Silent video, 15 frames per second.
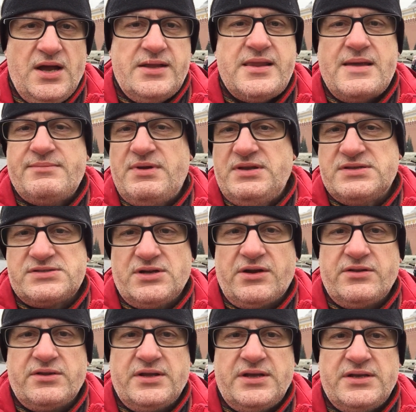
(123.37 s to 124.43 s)
And that means
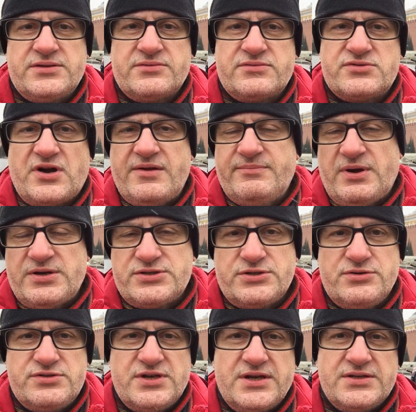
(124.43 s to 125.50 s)
none of the sort of drive-by
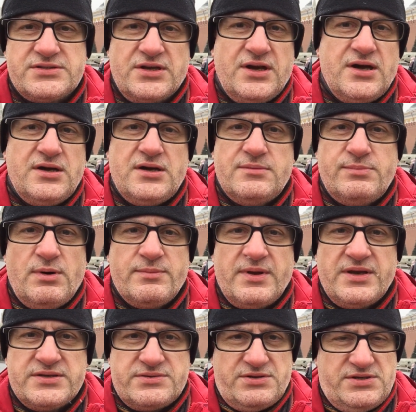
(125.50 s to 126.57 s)
shootings and car bombings,